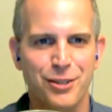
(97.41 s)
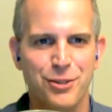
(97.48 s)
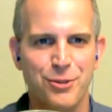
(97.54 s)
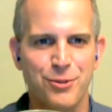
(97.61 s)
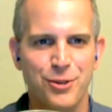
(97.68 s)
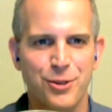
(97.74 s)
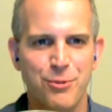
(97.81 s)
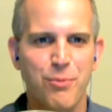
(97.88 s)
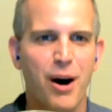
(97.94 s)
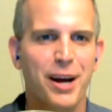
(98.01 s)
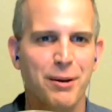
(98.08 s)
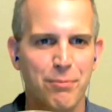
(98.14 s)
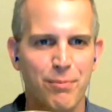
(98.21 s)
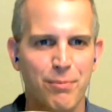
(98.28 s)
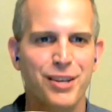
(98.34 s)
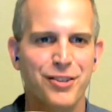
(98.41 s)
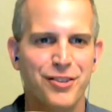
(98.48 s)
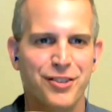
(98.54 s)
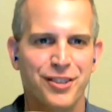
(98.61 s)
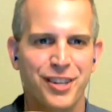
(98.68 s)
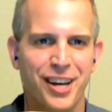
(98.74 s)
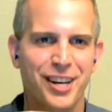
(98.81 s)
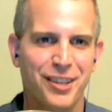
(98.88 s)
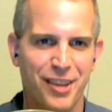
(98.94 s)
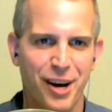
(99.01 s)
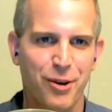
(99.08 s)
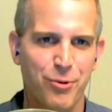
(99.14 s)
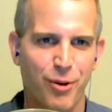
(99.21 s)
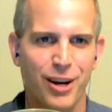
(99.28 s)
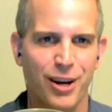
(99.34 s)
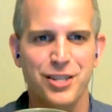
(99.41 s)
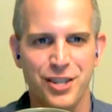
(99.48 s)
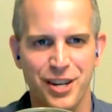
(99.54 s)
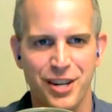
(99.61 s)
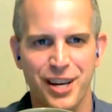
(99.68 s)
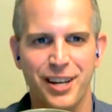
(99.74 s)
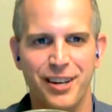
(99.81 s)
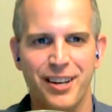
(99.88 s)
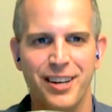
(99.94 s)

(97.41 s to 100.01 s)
you might miss getting that question in.